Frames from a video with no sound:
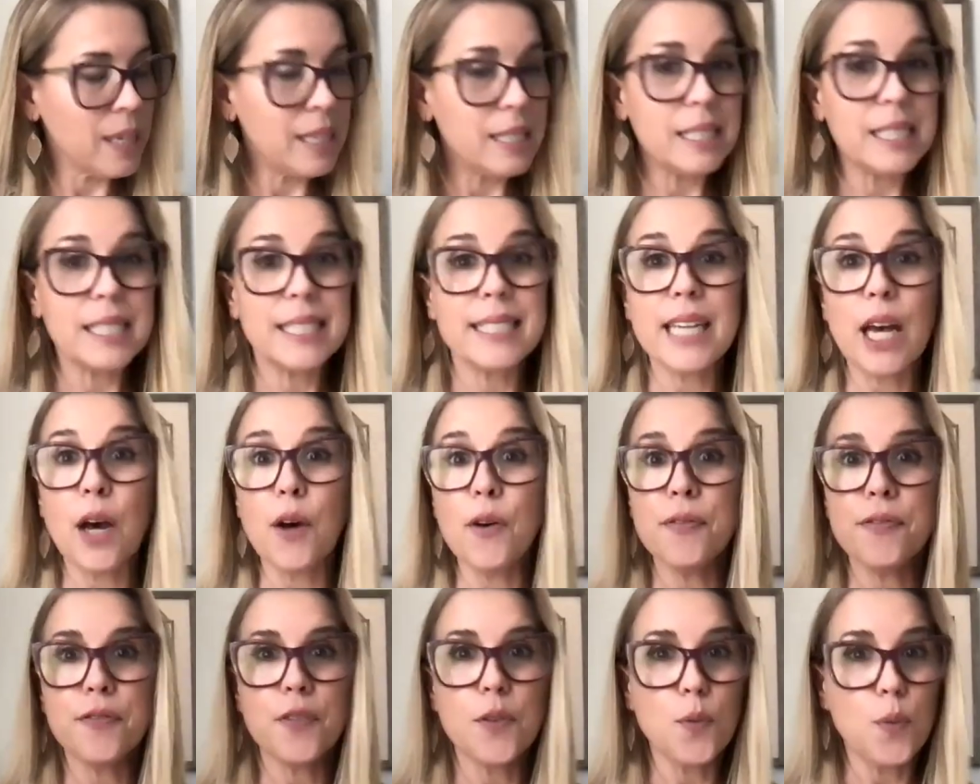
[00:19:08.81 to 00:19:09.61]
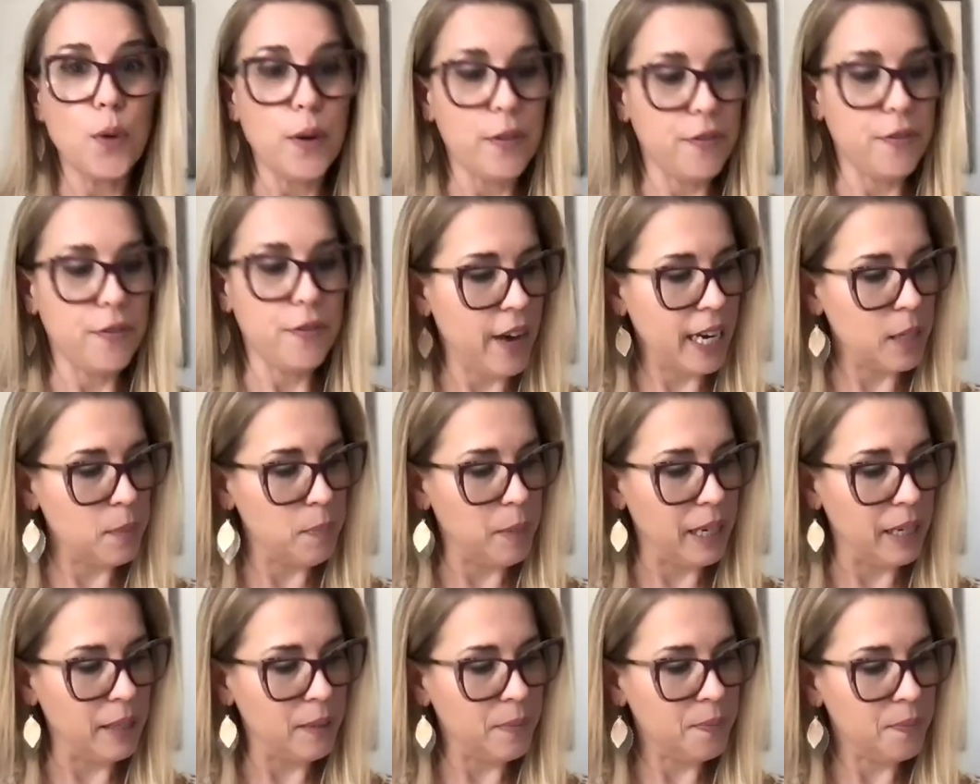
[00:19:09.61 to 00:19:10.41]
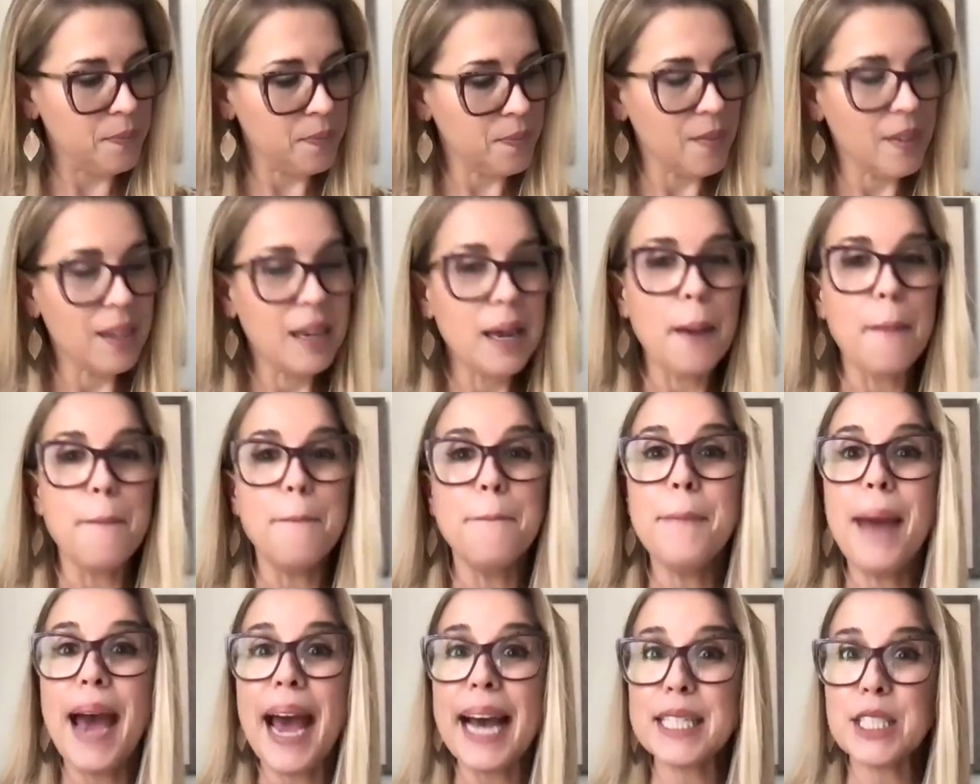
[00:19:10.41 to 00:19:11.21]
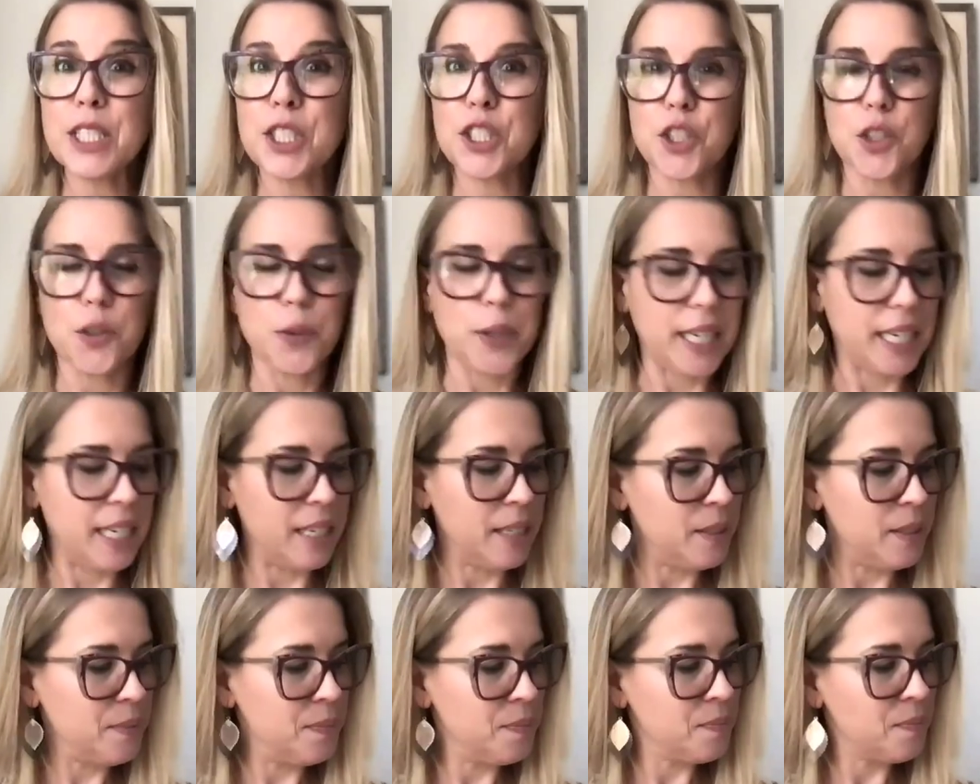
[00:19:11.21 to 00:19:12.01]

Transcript: self-refinement, mastery,